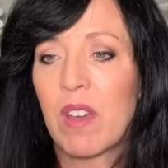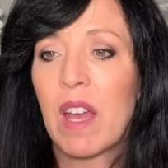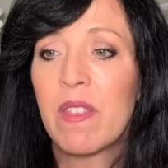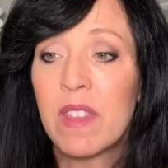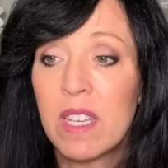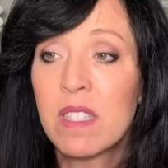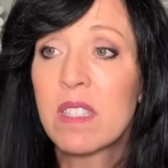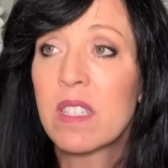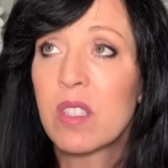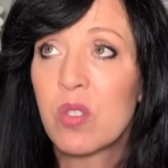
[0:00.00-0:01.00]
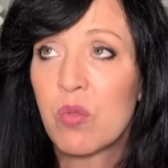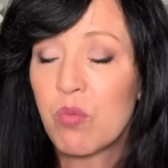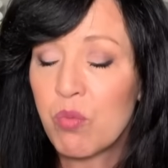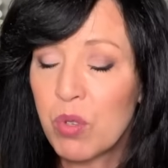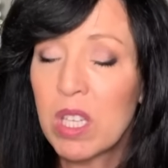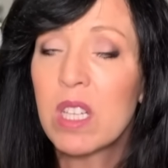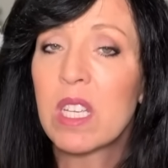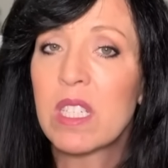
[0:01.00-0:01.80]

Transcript: And this is really